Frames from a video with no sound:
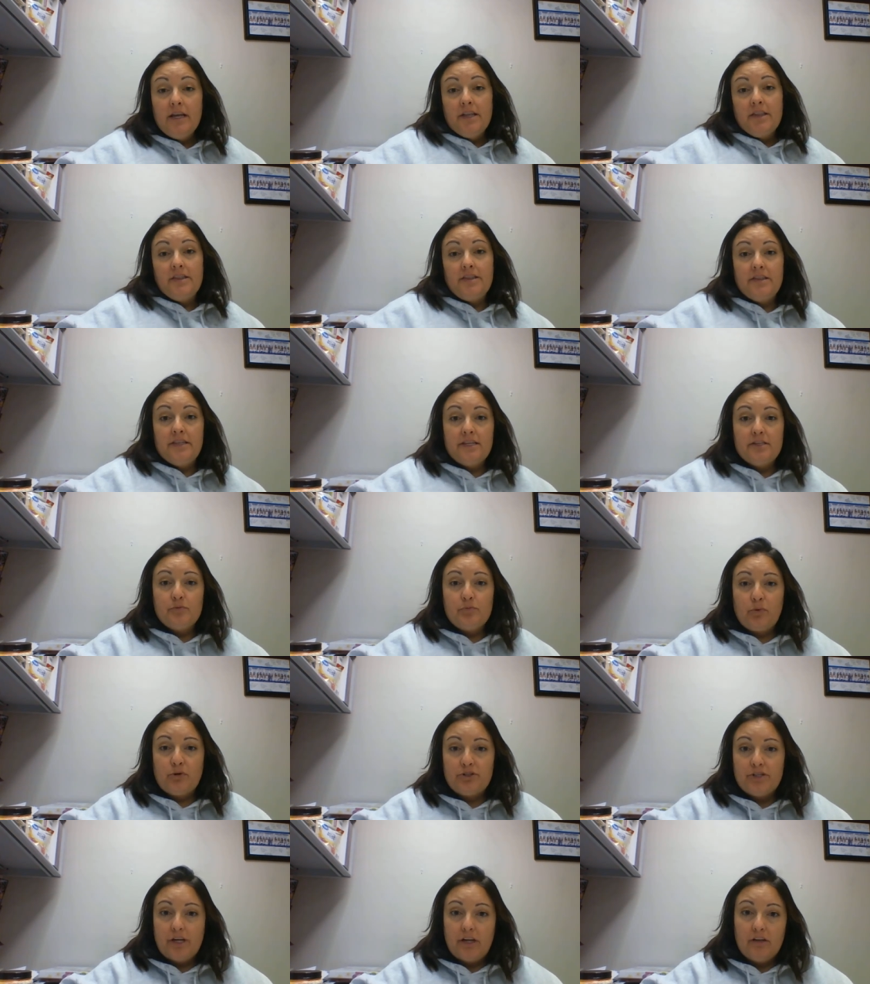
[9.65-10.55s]
In this
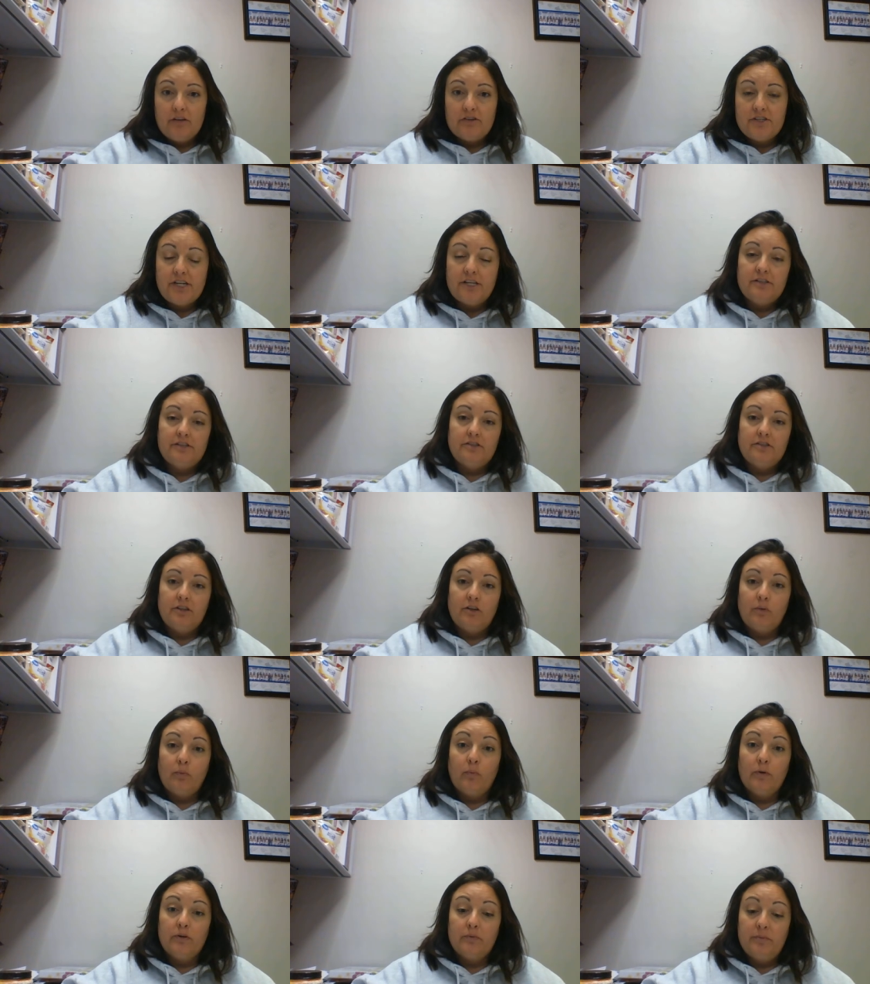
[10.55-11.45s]
particular test,
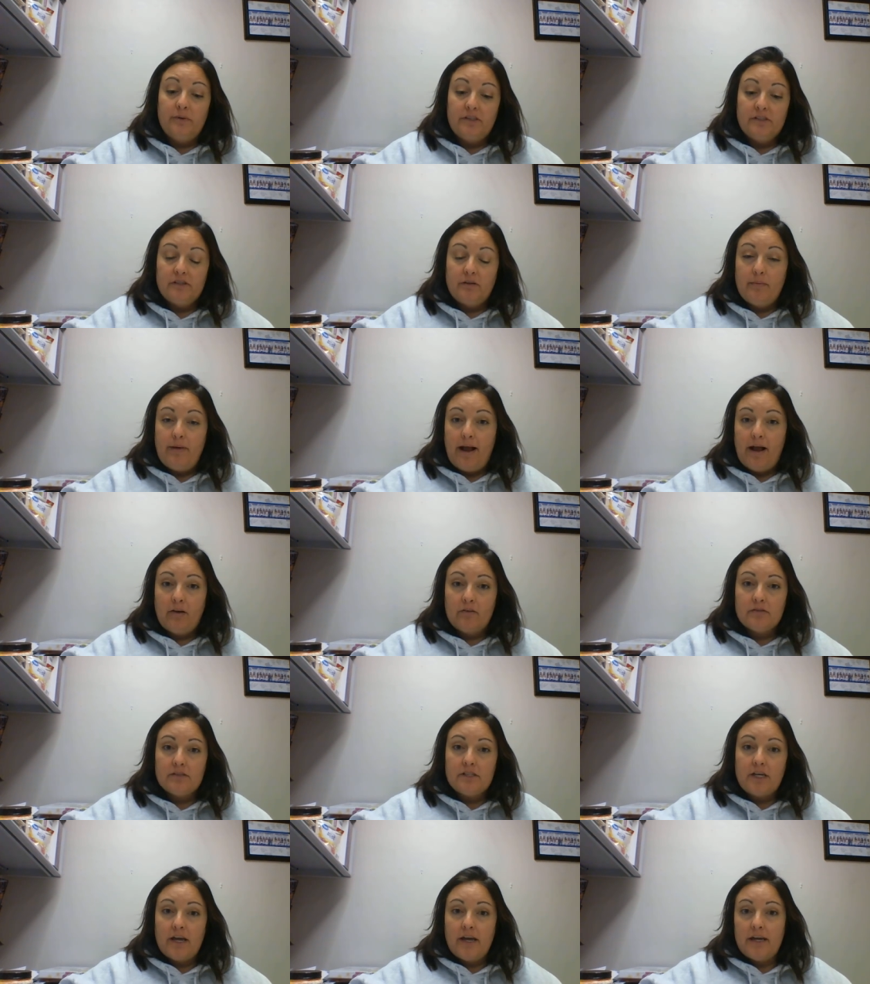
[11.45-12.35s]
there will be some
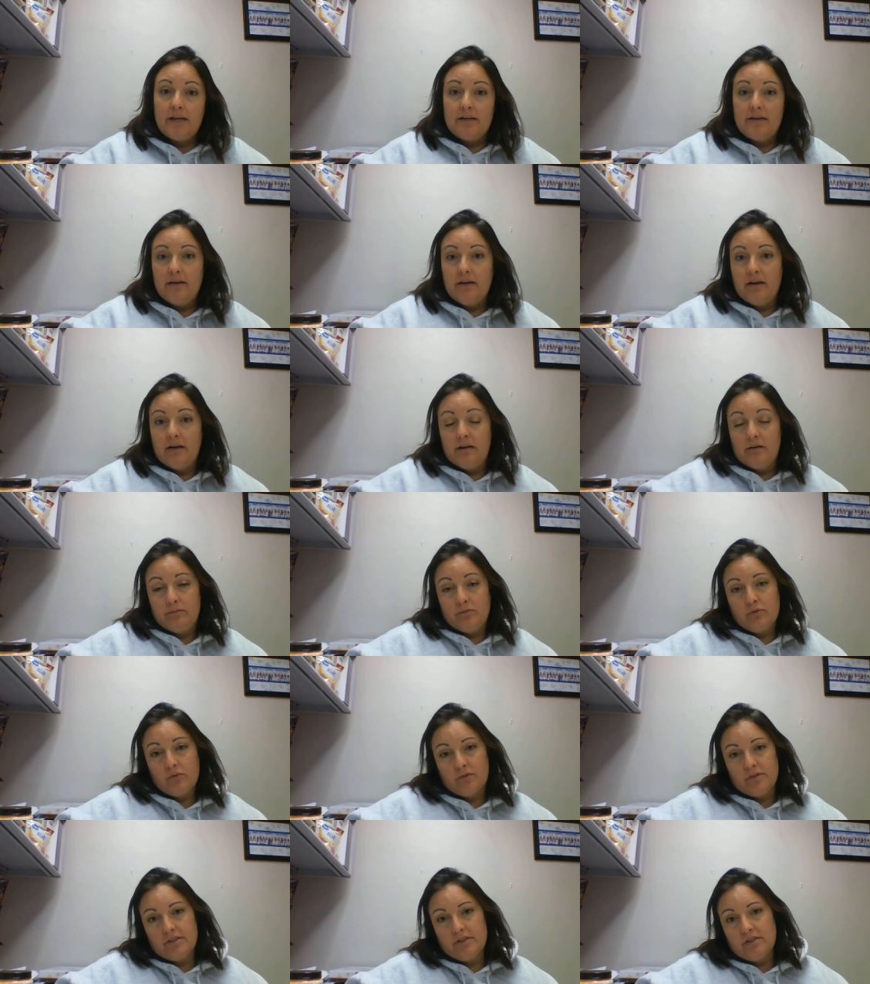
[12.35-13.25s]
outside
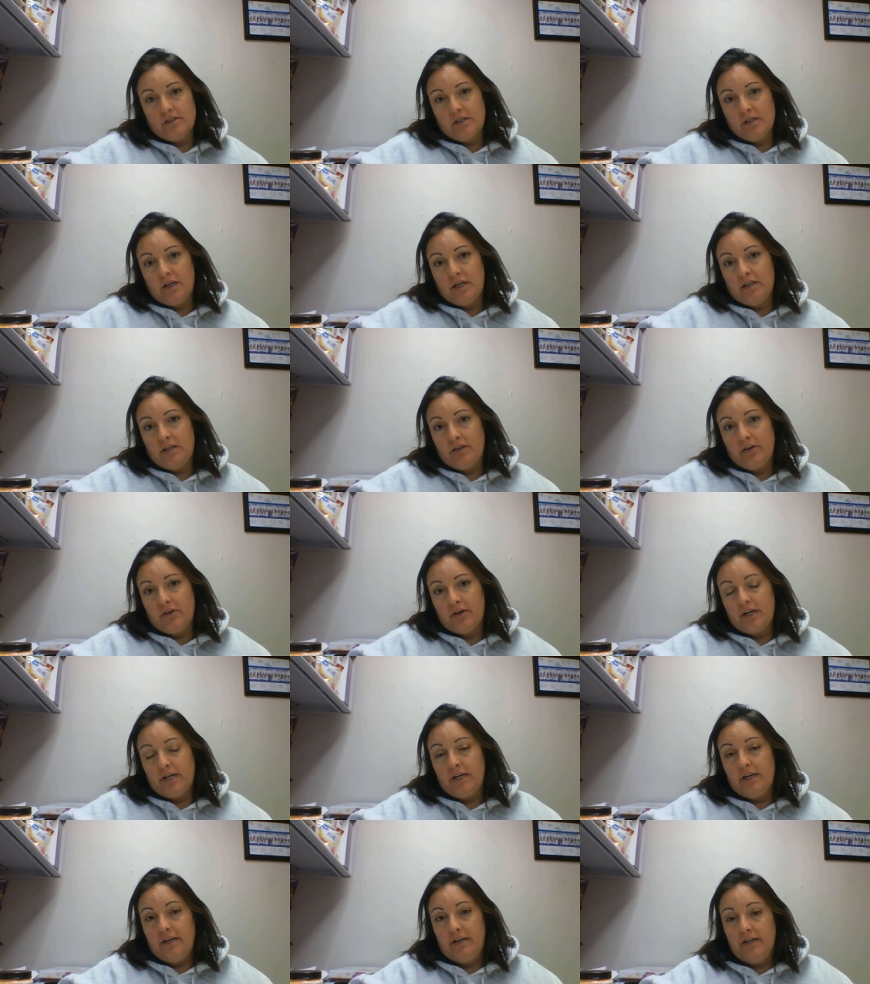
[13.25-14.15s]
sources again that you're
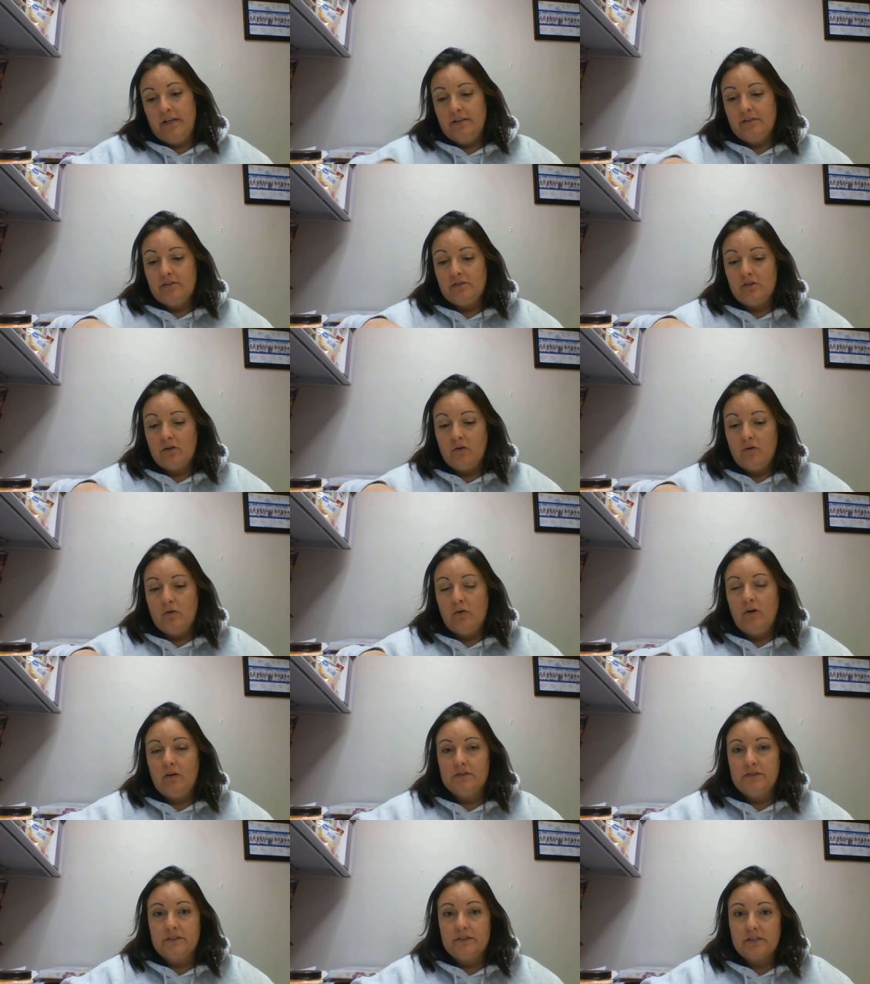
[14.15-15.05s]
going to need, so
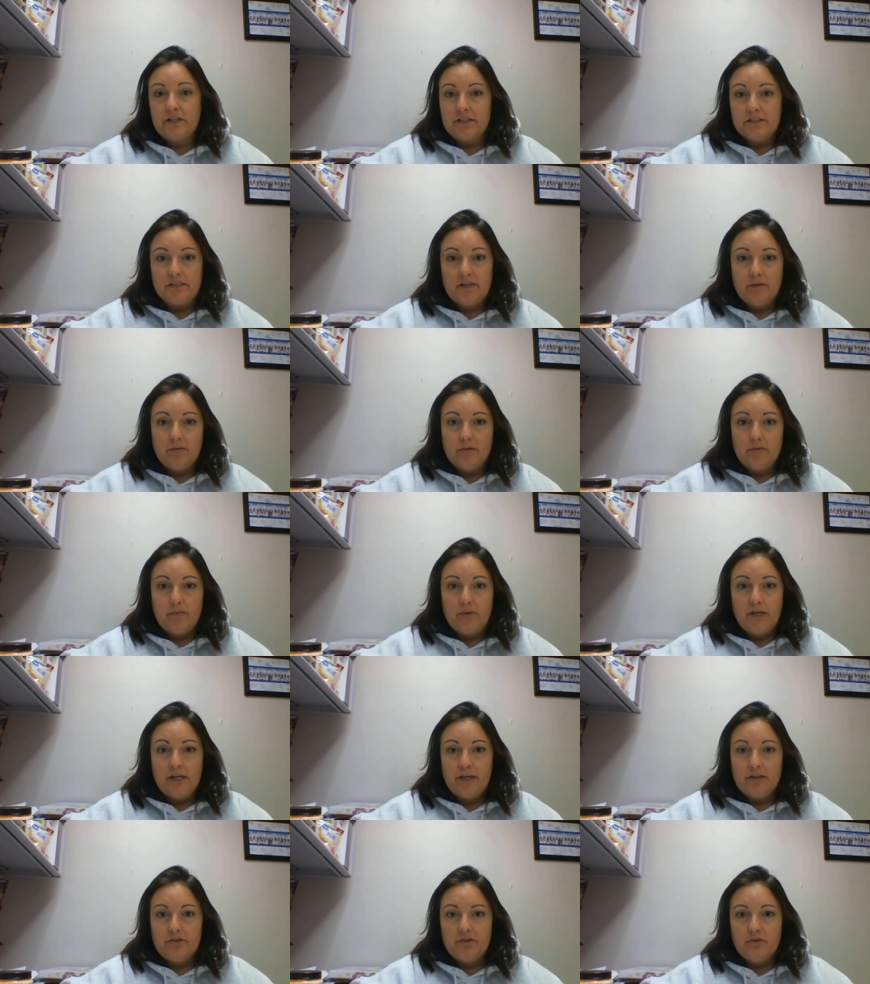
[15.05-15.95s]
I'll discuss that when we
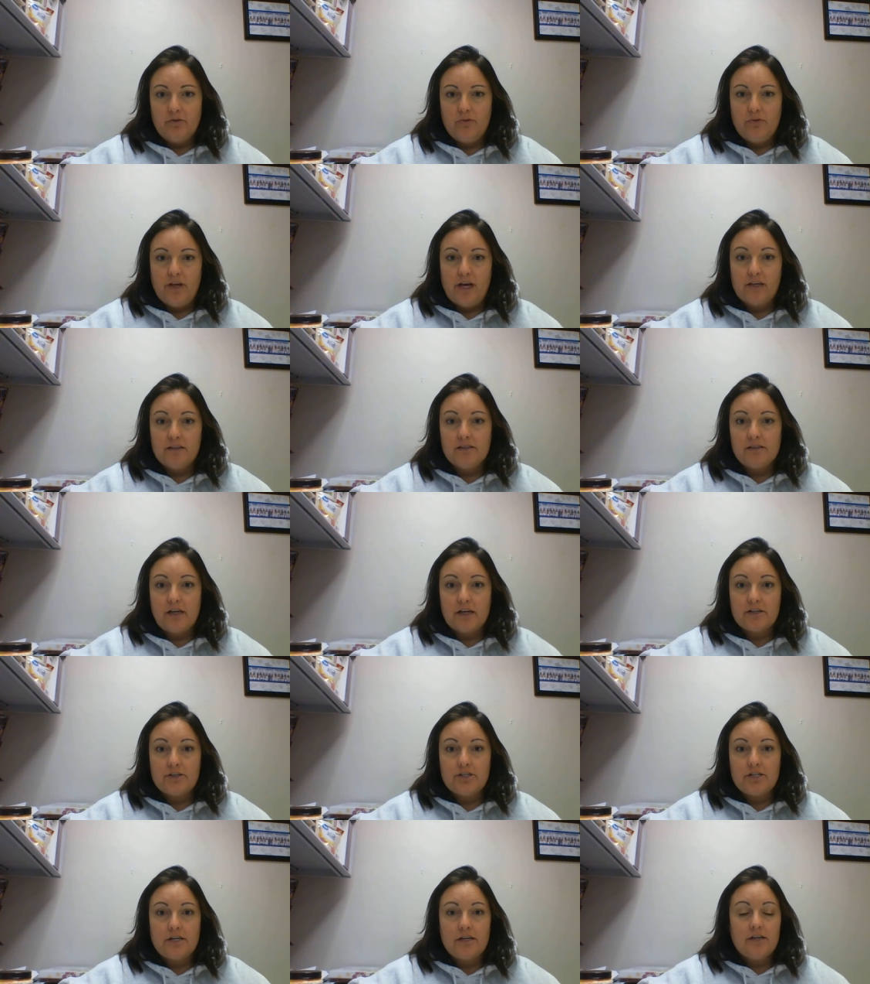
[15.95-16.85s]
get to that
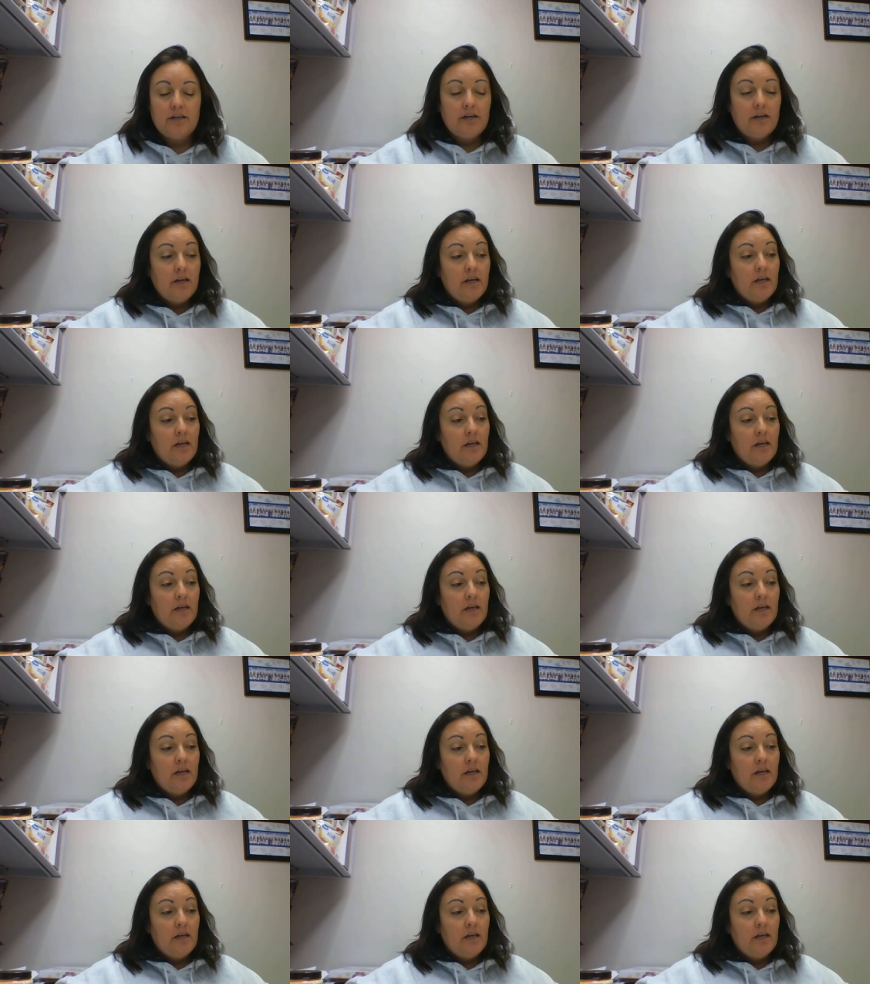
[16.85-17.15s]
section.